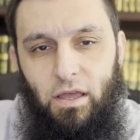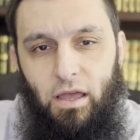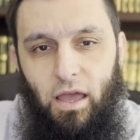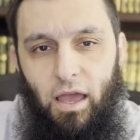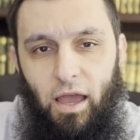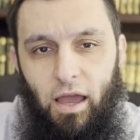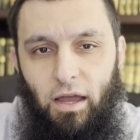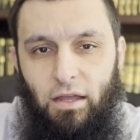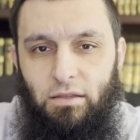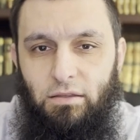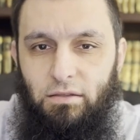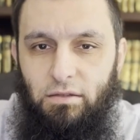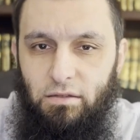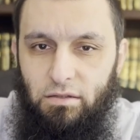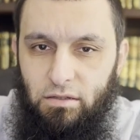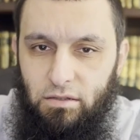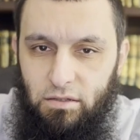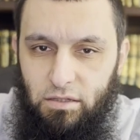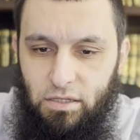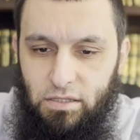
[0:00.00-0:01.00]
and
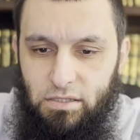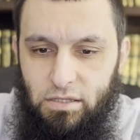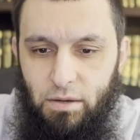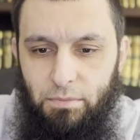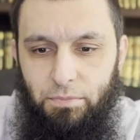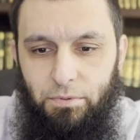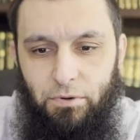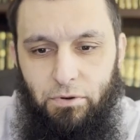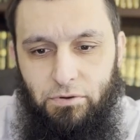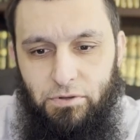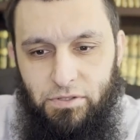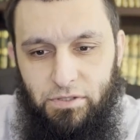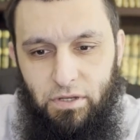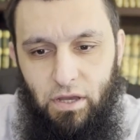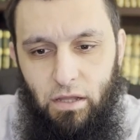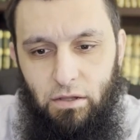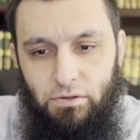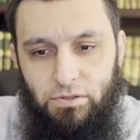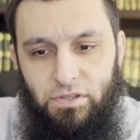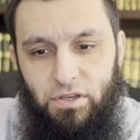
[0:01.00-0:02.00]
contemporary
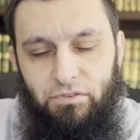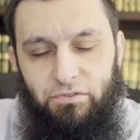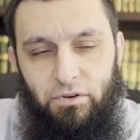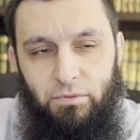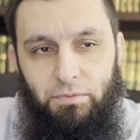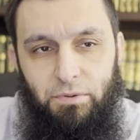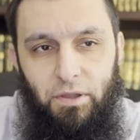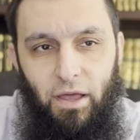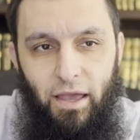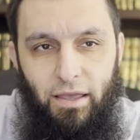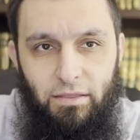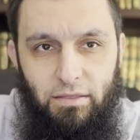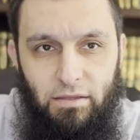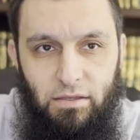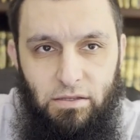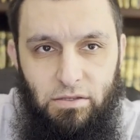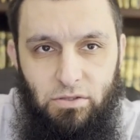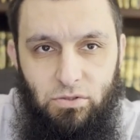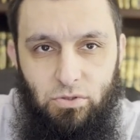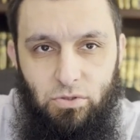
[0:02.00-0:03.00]
scholars have applied
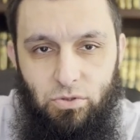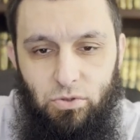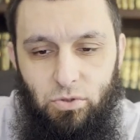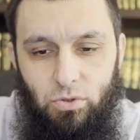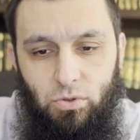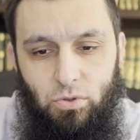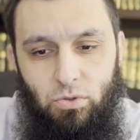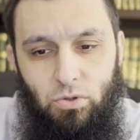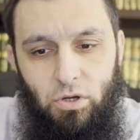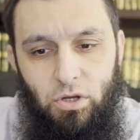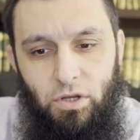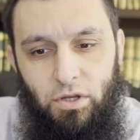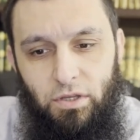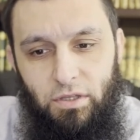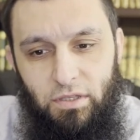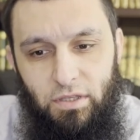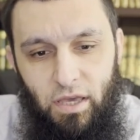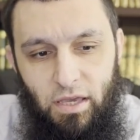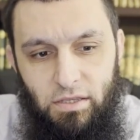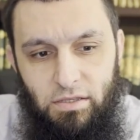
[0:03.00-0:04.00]
this to
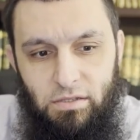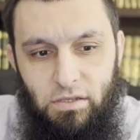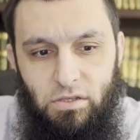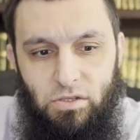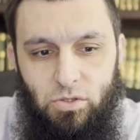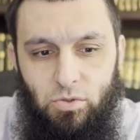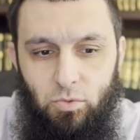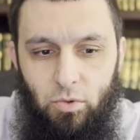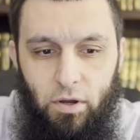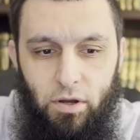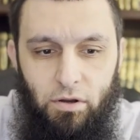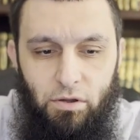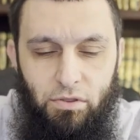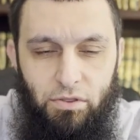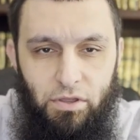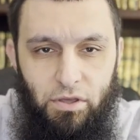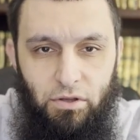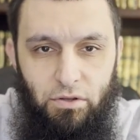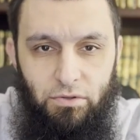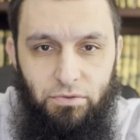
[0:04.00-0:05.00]
cases where
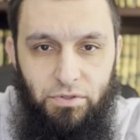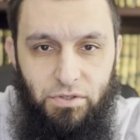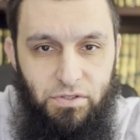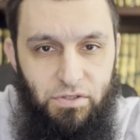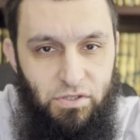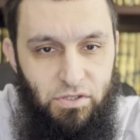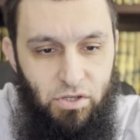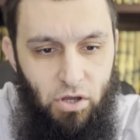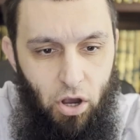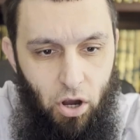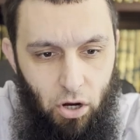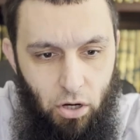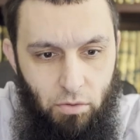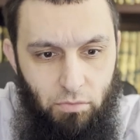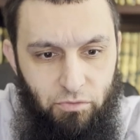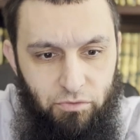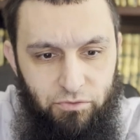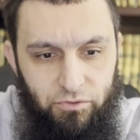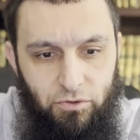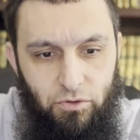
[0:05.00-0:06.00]
the illness is
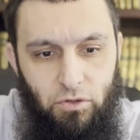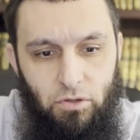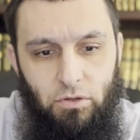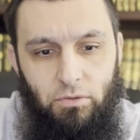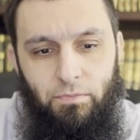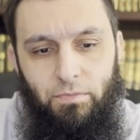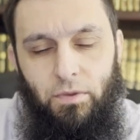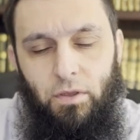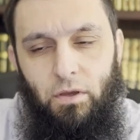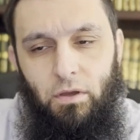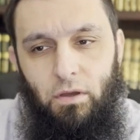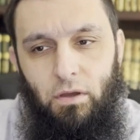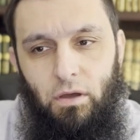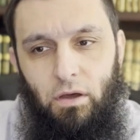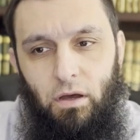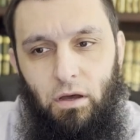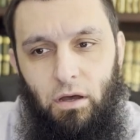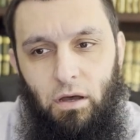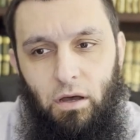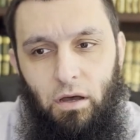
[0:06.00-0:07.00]
harmful,
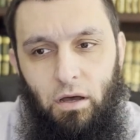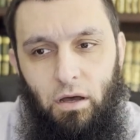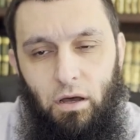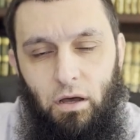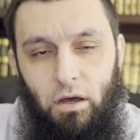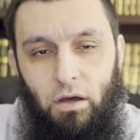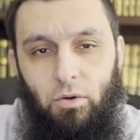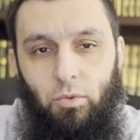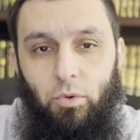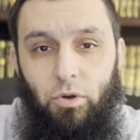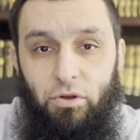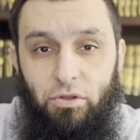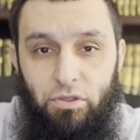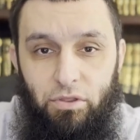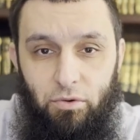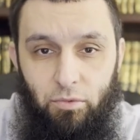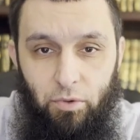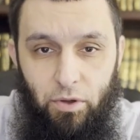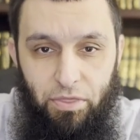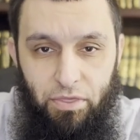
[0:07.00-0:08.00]

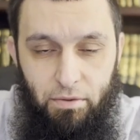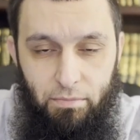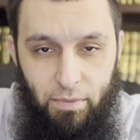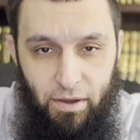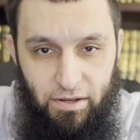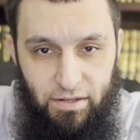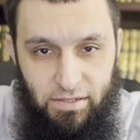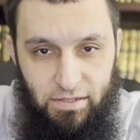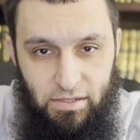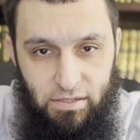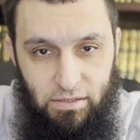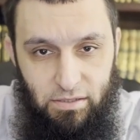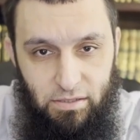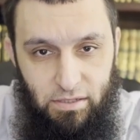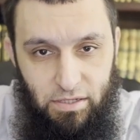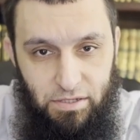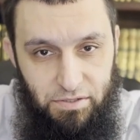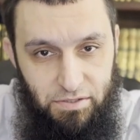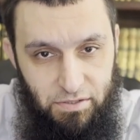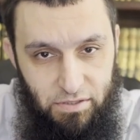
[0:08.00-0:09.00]
when the medicine
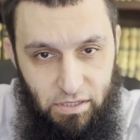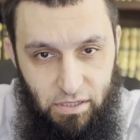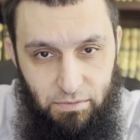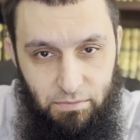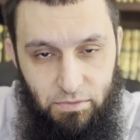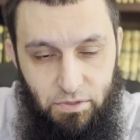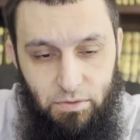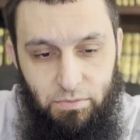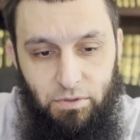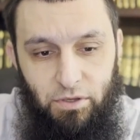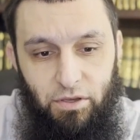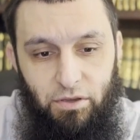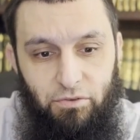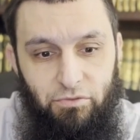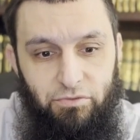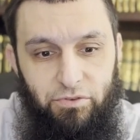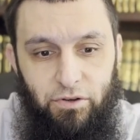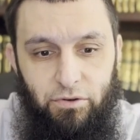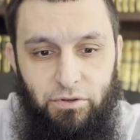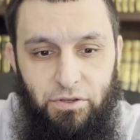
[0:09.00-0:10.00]
is deemed to be
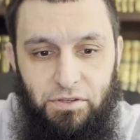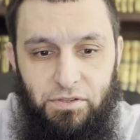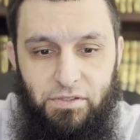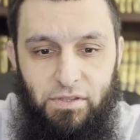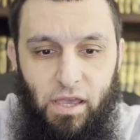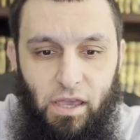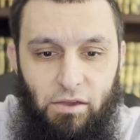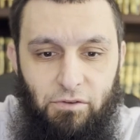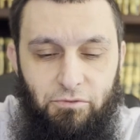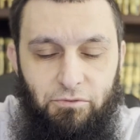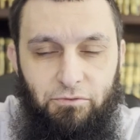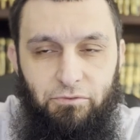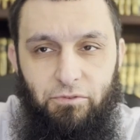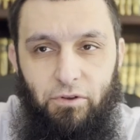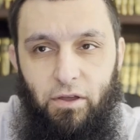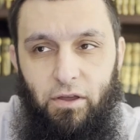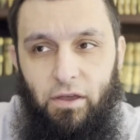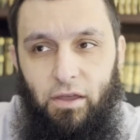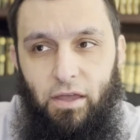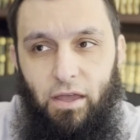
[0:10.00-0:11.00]
very safe
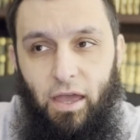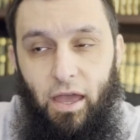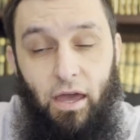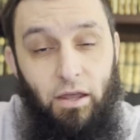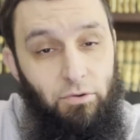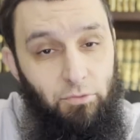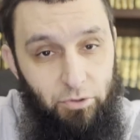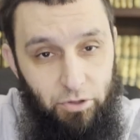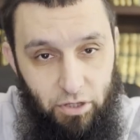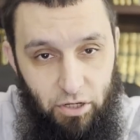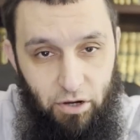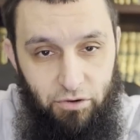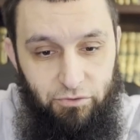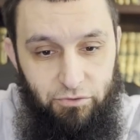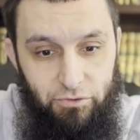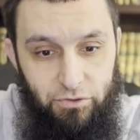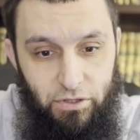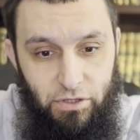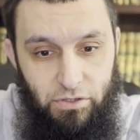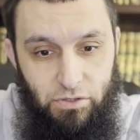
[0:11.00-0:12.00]
and
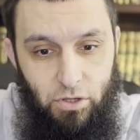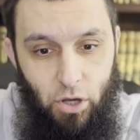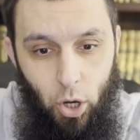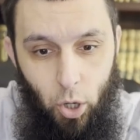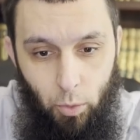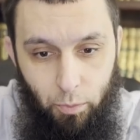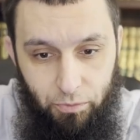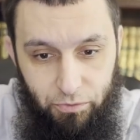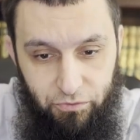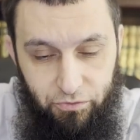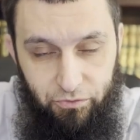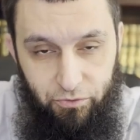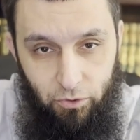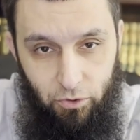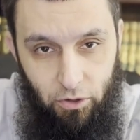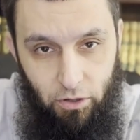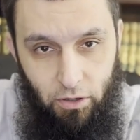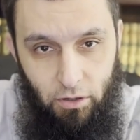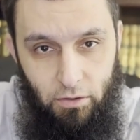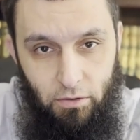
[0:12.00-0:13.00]
recovery is hoped
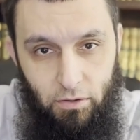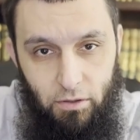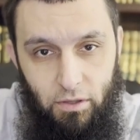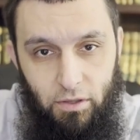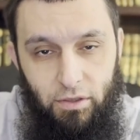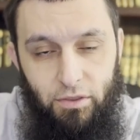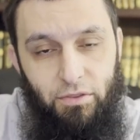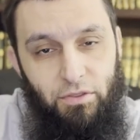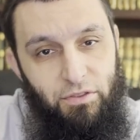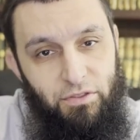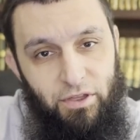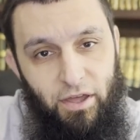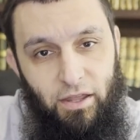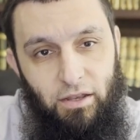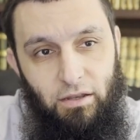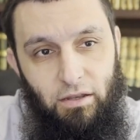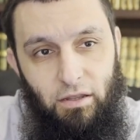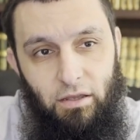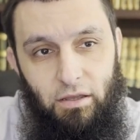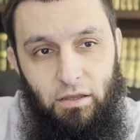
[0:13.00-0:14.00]
for,
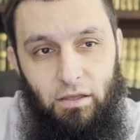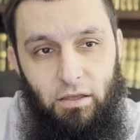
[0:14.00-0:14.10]
then